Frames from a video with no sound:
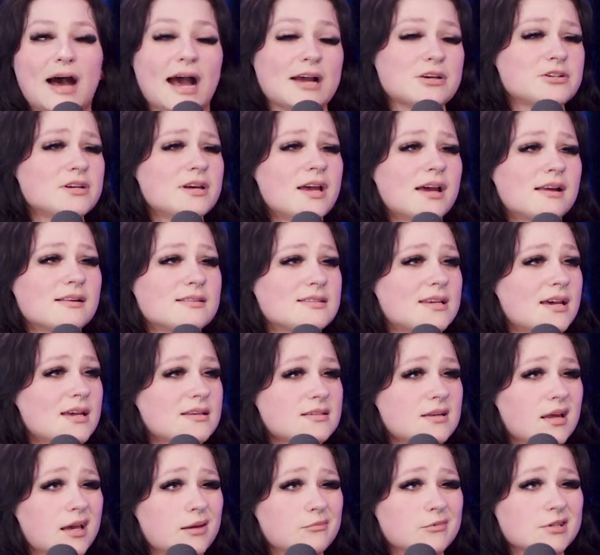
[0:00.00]
actually I can say
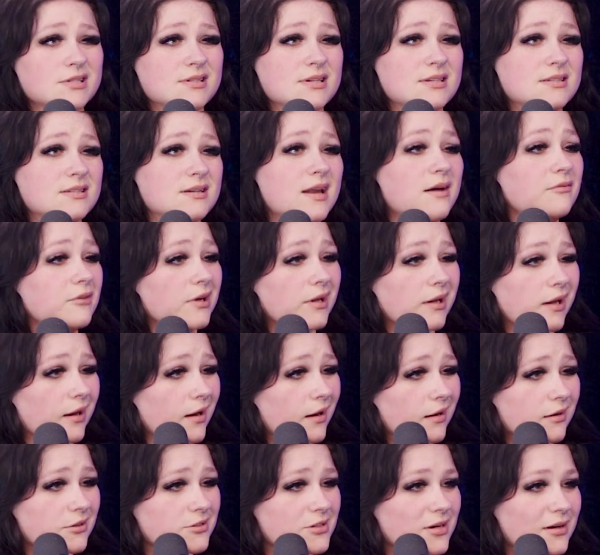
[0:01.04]
his name because he's never getting
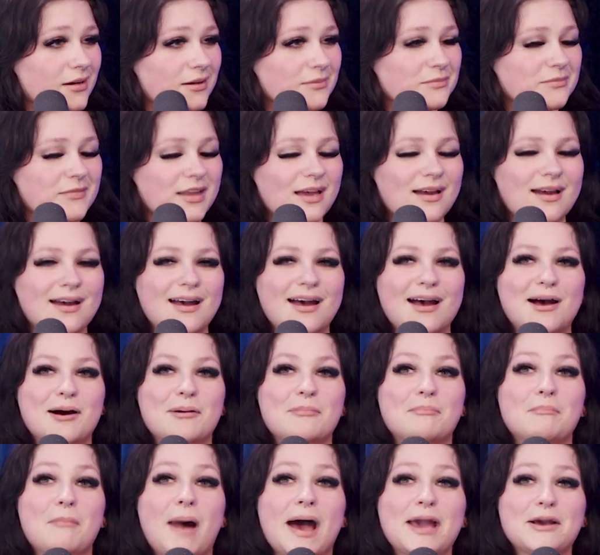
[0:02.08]
out of jail.
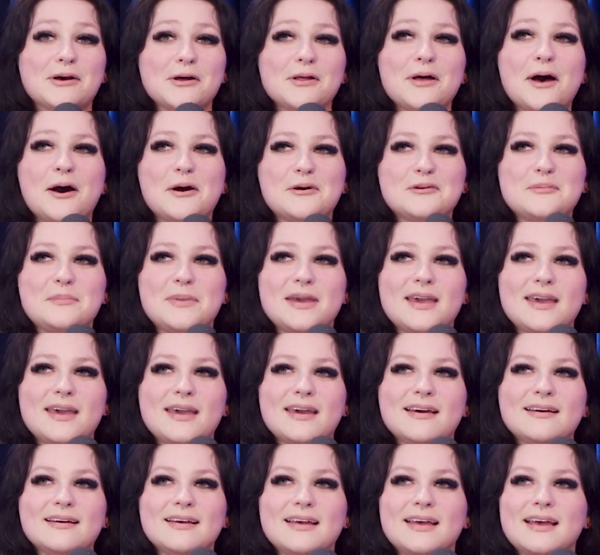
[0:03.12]
Michael
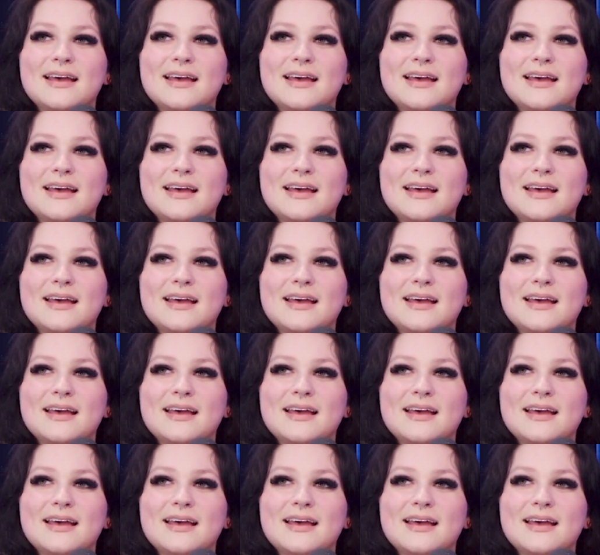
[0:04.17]
Ownby.